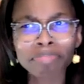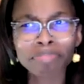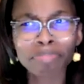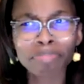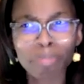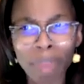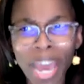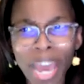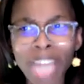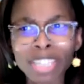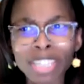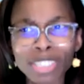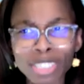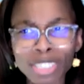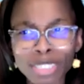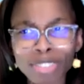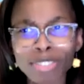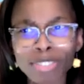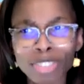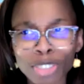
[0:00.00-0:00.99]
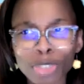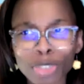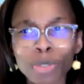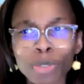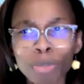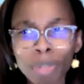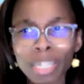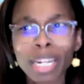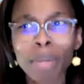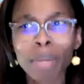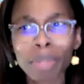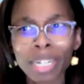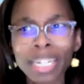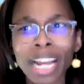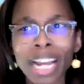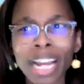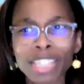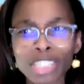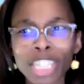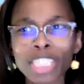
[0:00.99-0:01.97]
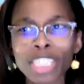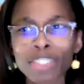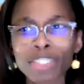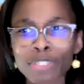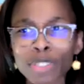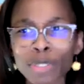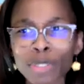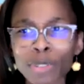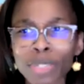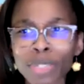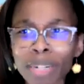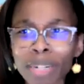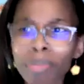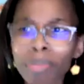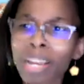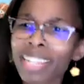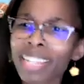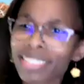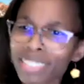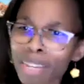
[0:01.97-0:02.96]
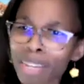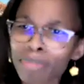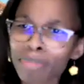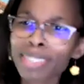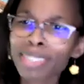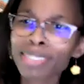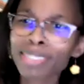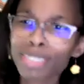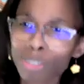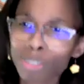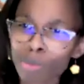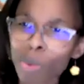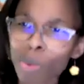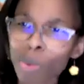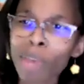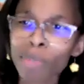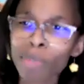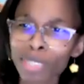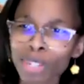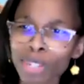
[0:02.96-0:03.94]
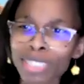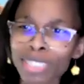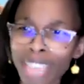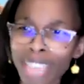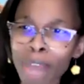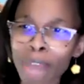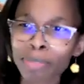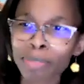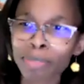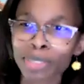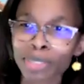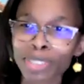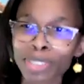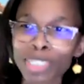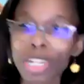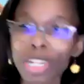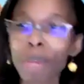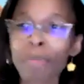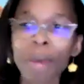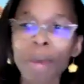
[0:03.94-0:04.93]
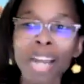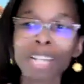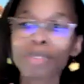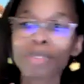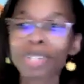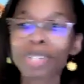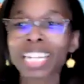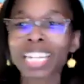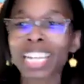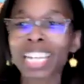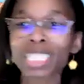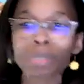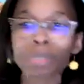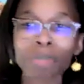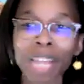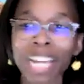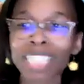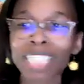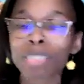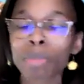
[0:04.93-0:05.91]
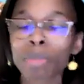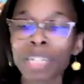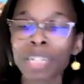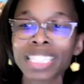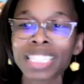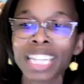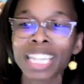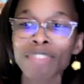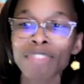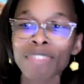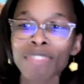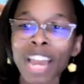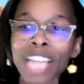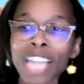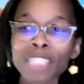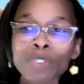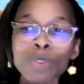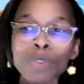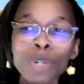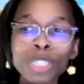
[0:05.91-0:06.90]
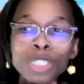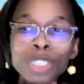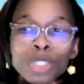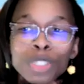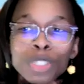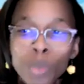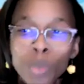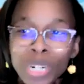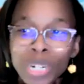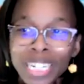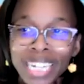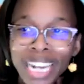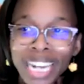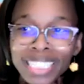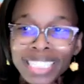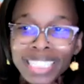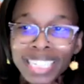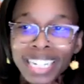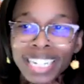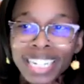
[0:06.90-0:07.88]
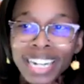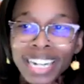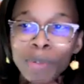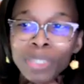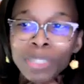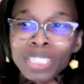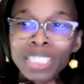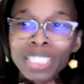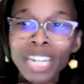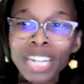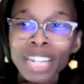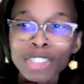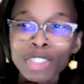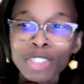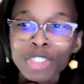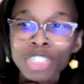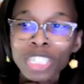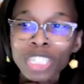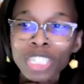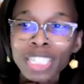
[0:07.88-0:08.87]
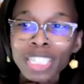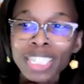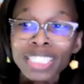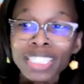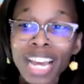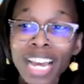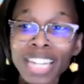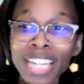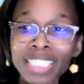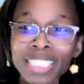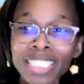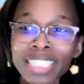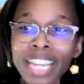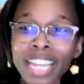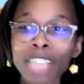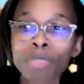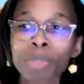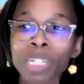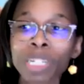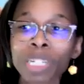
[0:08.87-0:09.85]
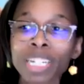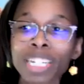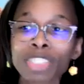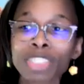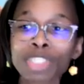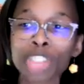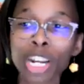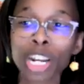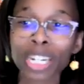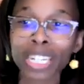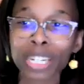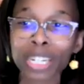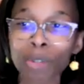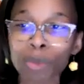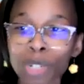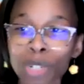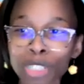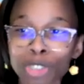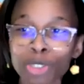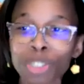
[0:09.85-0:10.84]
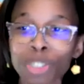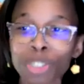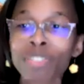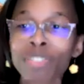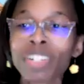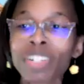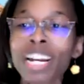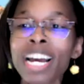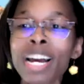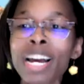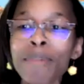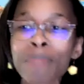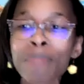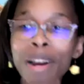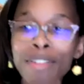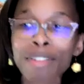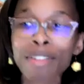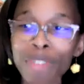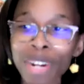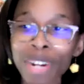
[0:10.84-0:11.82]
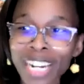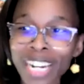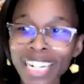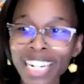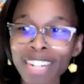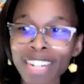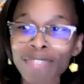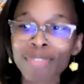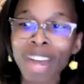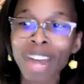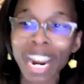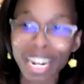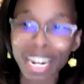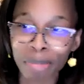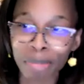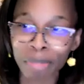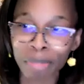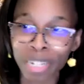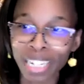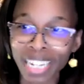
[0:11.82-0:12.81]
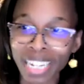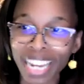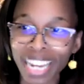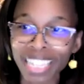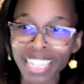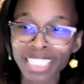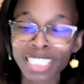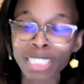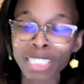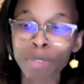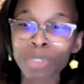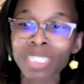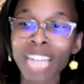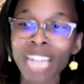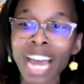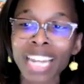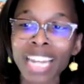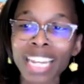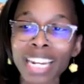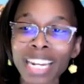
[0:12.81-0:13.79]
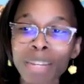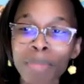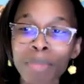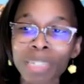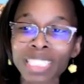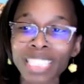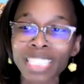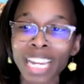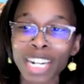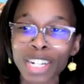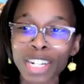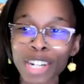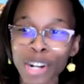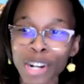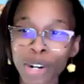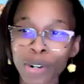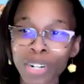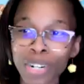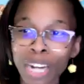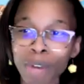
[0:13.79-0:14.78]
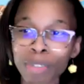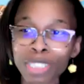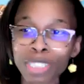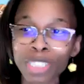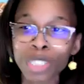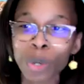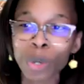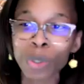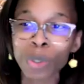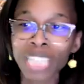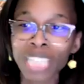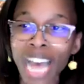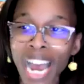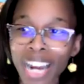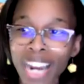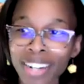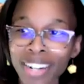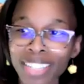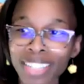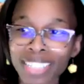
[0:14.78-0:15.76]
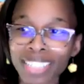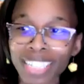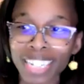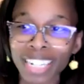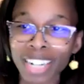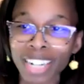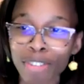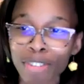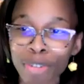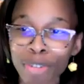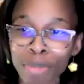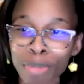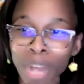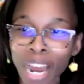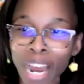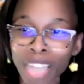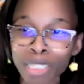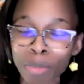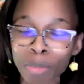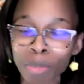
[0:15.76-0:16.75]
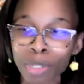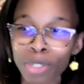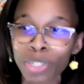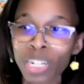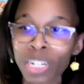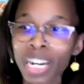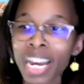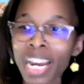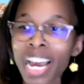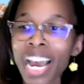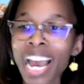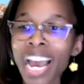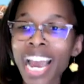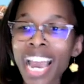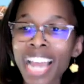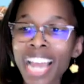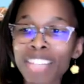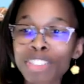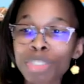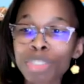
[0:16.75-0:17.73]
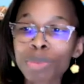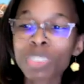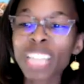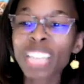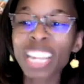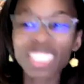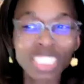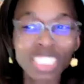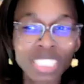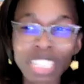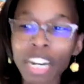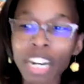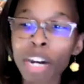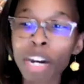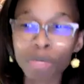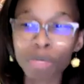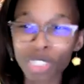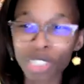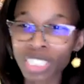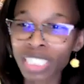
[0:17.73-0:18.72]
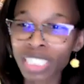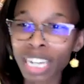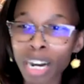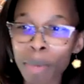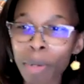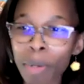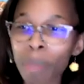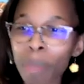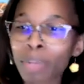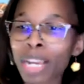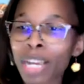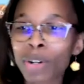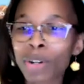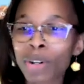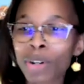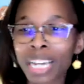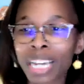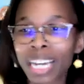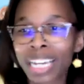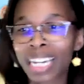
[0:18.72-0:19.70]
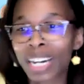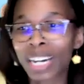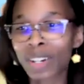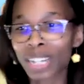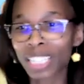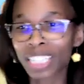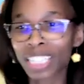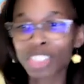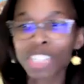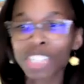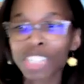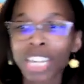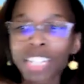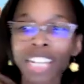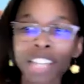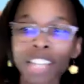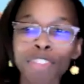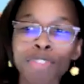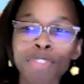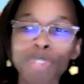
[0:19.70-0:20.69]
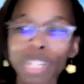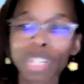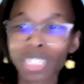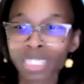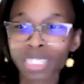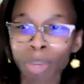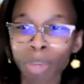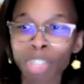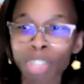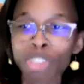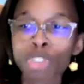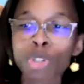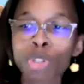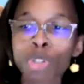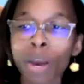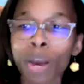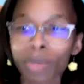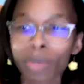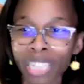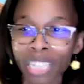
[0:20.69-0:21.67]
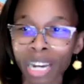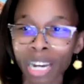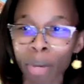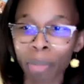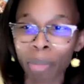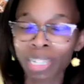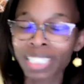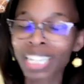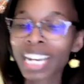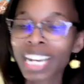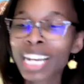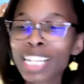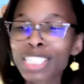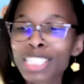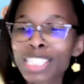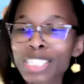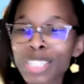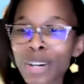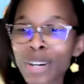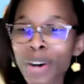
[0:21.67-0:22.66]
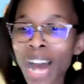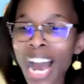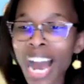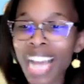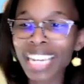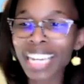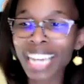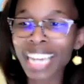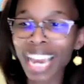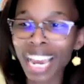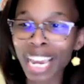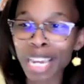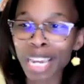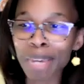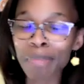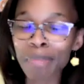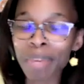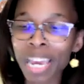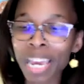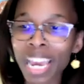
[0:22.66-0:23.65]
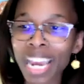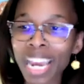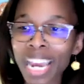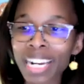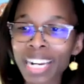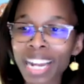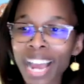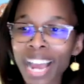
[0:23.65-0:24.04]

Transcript: back to being able to digest food. And I'm like, something's right with those capsules. Nobody really explained to me anything. Fast forward to 2019, I went to Dr. Gina Gonzalez's house because Charlene Woodruff, my friend, invited me, and she was not letting me say no. And I was so tired after getting off from the hospital. And she was like, just come, just come. And I'm like, okay. Then she had another friend make sure I was coming. So I came, and